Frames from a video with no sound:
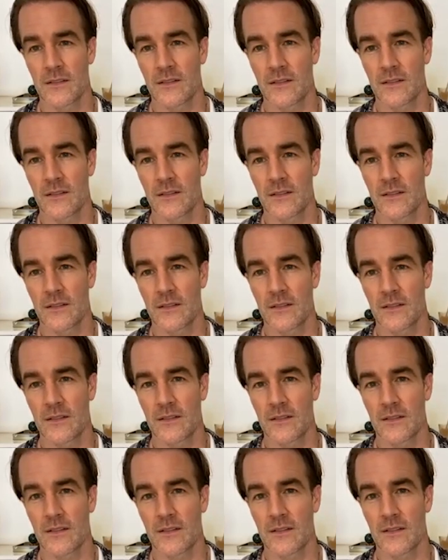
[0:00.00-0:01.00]

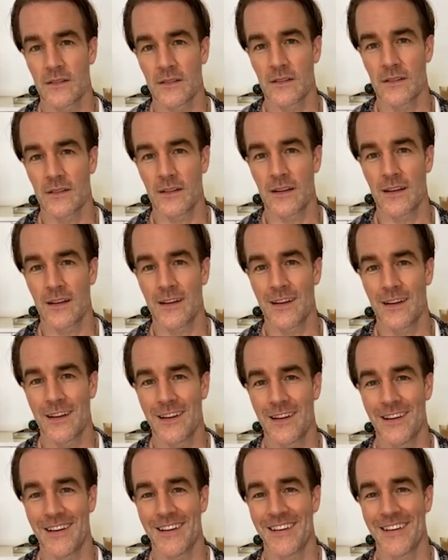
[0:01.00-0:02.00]

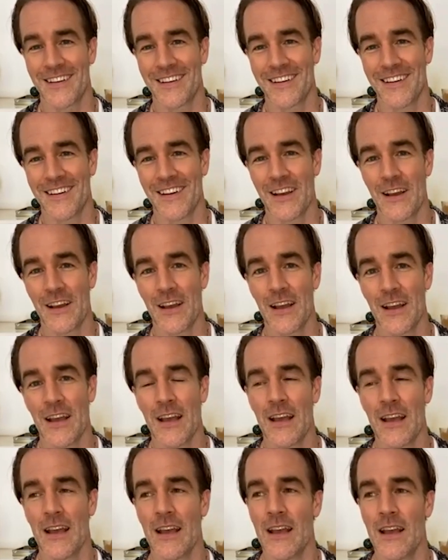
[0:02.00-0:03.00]

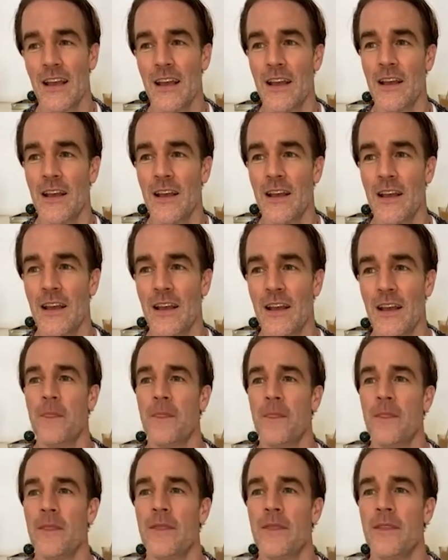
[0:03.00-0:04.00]

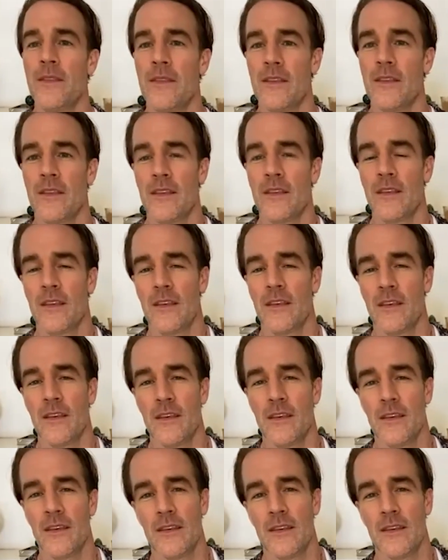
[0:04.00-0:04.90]
This person isn't speaking.